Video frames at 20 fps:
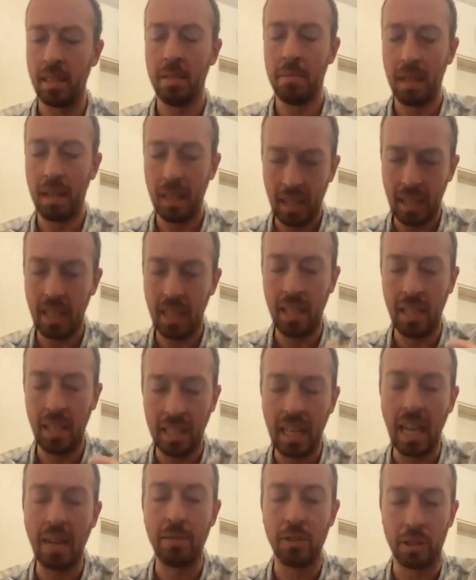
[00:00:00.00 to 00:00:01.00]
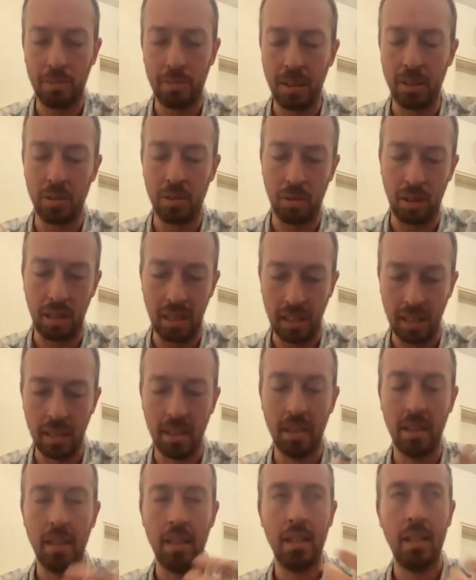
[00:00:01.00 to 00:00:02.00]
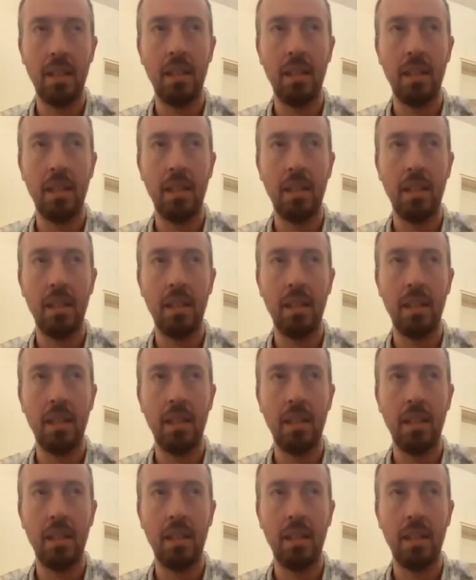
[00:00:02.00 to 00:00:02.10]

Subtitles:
He gave a speech where he,